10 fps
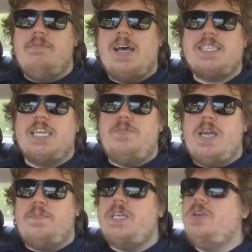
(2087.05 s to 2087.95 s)
that's going to
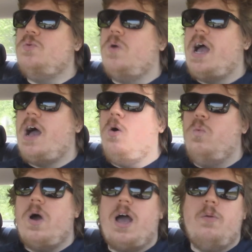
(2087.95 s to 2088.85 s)
be up to you
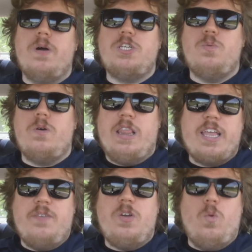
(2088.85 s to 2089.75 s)
how much you
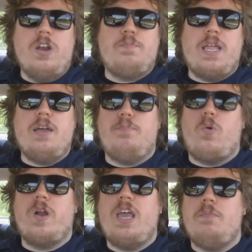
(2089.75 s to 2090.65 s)
if you want to play a
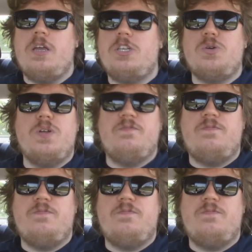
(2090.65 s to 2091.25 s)
board game into